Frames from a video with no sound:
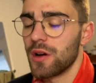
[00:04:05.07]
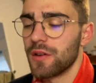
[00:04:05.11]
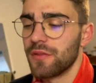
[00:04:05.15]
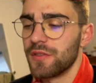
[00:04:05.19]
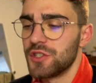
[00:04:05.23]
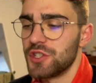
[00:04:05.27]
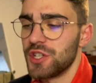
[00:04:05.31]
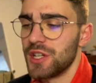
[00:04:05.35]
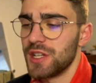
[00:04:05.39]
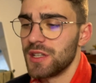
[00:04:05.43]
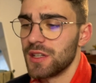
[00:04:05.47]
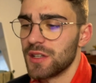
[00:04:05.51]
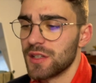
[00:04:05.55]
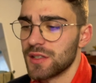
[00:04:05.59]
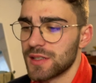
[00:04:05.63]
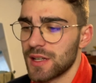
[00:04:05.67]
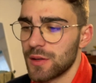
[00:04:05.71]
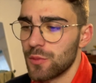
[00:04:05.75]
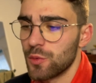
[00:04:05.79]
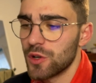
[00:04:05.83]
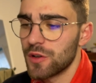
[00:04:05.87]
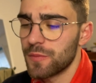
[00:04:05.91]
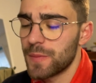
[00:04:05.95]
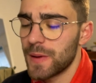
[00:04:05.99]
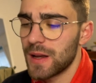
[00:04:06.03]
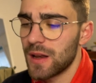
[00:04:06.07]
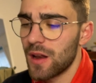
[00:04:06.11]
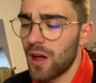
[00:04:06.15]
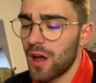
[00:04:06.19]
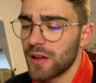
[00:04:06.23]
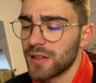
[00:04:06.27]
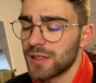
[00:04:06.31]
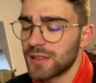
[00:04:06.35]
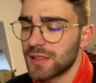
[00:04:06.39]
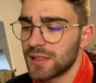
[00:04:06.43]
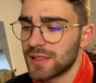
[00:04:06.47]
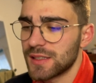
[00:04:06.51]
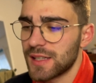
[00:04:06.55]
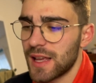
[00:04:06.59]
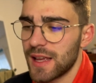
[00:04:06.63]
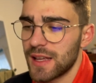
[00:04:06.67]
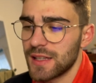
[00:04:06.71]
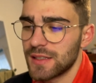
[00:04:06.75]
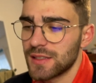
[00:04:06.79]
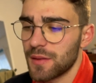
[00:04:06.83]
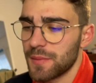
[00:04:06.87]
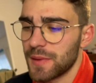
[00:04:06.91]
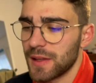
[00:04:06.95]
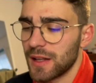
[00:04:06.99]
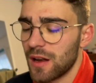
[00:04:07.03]
of a genius. It would have been nice to say
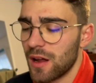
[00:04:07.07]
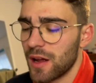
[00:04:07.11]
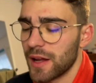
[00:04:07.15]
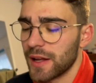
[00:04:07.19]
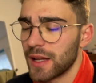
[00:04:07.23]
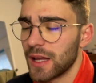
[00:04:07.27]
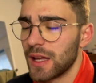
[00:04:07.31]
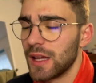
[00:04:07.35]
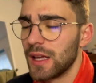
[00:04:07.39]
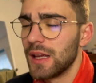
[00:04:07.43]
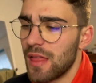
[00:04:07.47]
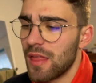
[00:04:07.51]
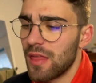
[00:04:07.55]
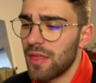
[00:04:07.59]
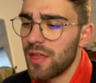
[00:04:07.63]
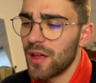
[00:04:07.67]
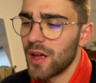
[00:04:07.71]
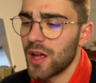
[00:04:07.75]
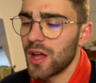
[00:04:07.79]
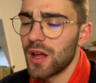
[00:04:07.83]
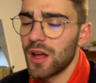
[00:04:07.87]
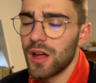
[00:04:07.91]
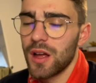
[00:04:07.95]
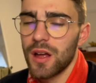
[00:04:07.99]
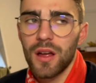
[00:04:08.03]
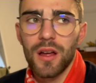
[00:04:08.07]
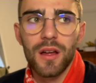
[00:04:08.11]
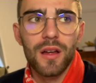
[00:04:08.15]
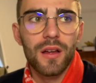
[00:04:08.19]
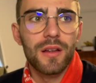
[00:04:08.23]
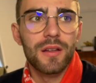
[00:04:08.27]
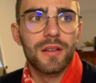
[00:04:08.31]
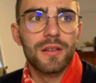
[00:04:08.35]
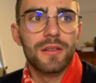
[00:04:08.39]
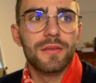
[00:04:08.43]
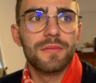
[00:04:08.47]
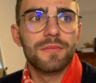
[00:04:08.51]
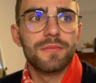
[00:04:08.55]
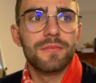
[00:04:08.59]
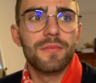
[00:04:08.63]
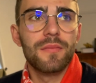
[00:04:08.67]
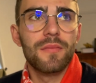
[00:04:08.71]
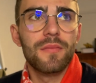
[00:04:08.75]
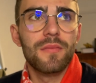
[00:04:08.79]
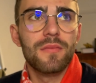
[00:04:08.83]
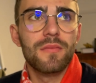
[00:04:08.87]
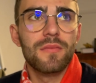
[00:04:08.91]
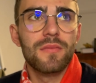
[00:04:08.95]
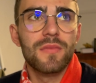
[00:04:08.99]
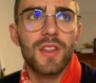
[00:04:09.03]
something like the
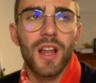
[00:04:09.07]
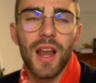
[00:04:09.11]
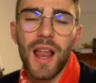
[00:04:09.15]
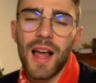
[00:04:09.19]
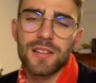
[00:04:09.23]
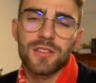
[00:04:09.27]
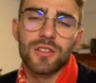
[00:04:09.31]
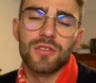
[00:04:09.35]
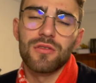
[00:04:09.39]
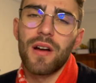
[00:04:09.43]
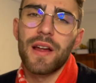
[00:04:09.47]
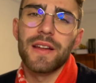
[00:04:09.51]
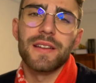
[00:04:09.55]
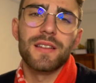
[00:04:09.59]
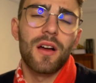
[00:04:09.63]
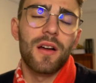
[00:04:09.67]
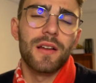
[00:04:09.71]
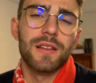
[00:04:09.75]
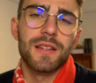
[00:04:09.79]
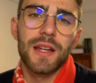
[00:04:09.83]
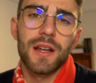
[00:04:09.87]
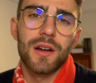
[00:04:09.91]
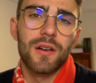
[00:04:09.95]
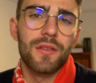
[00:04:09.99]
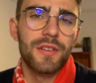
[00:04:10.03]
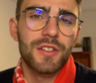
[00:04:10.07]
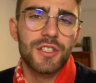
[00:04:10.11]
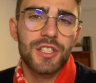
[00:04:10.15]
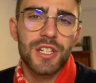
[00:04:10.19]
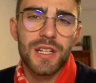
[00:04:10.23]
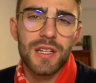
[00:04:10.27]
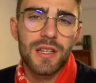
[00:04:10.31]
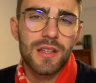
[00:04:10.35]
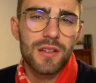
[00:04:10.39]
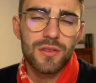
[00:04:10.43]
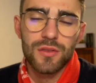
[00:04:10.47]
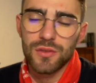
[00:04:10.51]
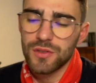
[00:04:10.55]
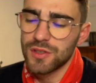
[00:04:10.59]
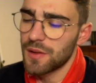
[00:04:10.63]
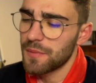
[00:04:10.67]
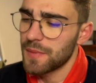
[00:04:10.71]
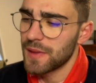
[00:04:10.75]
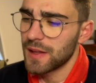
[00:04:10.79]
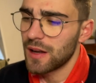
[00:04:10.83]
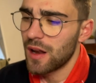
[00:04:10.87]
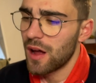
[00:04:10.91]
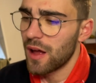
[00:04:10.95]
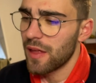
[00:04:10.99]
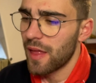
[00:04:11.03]
last great idea of a genius or
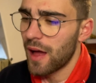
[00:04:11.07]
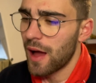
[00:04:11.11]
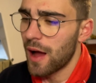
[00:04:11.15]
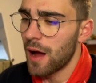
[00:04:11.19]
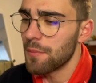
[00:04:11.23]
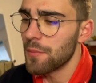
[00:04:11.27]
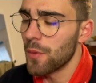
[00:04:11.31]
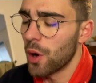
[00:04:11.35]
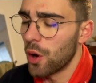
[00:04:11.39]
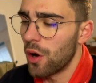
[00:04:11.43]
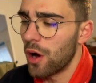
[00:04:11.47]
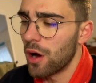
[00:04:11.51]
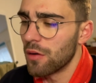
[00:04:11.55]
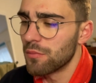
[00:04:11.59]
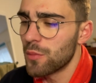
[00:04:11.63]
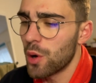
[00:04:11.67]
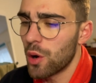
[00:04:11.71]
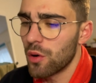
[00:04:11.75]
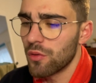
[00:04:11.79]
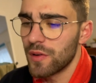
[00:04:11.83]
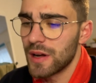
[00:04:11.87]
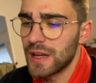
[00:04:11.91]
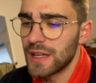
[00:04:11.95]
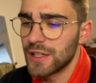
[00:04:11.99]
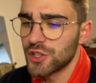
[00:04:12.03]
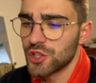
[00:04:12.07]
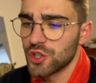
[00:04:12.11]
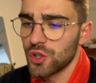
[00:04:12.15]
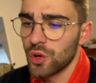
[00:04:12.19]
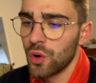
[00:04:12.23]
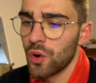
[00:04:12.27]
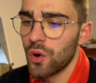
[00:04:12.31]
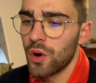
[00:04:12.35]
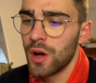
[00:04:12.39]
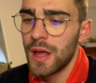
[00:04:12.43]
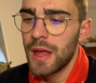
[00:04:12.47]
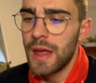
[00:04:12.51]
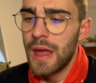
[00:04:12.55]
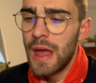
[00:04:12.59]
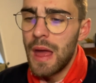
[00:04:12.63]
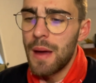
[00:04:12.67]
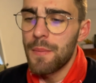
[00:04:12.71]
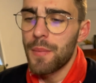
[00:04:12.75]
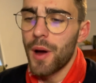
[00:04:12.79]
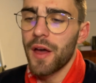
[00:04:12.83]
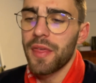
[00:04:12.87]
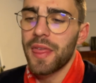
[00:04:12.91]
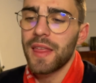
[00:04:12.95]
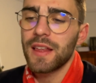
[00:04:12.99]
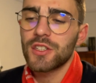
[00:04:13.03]
something like that. I'm not really sure, but
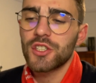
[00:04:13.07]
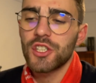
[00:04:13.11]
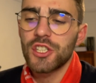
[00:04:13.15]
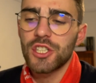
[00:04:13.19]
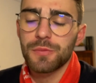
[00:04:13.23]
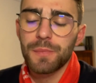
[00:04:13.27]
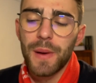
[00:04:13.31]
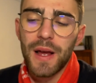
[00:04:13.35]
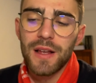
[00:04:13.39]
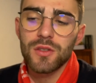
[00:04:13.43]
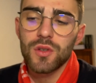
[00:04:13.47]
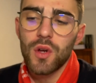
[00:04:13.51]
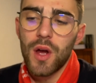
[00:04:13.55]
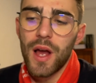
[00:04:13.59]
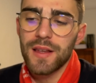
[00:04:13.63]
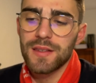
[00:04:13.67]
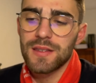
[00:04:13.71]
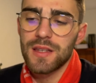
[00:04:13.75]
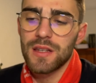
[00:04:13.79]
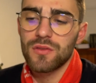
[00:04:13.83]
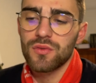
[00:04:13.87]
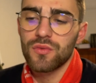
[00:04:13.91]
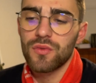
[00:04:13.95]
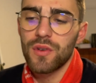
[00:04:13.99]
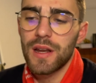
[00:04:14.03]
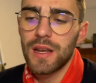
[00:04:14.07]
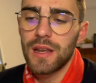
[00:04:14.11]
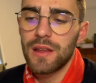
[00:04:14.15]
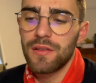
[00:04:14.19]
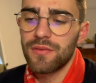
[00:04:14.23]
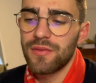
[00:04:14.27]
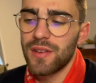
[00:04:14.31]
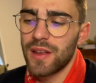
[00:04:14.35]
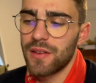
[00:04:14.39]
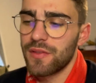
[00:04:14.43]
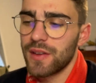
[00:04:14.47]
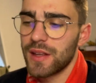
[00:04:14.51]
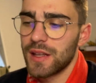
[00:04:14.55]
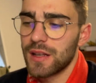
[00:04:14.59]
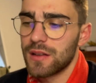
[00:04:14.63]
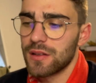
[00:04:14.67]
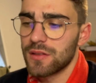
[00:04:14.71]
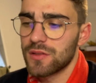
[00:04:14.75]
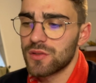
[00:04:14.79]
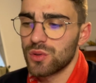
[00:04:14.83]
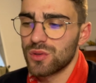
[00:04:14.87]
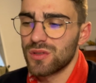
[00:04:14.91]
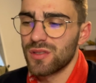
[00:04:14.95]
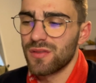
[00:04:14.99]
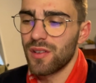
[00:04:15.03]
I think chispazo has this really vivid
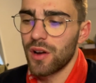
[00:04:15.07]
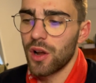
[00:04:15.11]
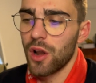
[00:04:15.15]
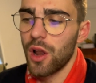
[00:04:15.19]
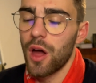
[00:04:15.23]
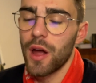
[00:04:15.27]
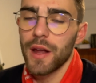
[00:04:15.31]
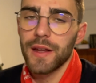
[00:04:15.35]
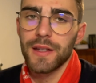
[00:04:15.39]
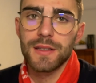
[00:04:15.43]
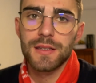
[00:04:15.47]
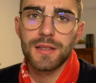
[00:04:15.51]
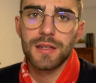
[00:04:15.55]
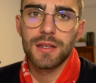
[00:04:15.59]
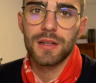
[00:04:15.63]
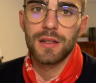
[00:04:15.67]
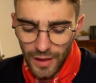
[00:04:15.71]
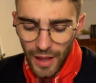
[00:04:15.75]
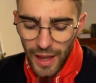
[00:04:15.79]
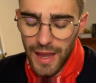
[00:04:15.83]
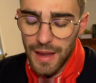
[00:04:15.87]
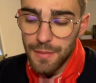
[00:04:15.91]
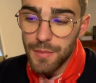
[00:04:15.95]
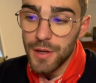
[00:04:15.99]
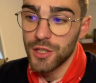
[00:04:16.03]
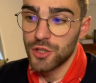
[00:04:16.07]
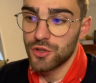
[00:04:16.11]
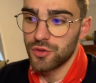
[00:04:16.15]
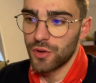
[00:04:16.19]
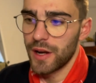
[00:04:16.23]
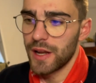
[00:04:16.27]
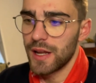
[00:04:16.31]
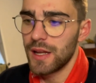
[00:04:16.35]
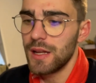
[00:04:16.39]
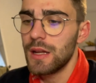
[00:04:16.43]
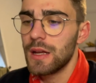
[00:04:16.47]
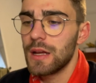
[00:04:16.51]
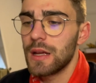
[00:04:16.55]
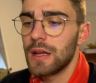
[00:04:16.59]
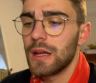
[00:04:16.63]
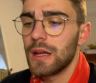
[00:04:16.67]
sort of light imagery,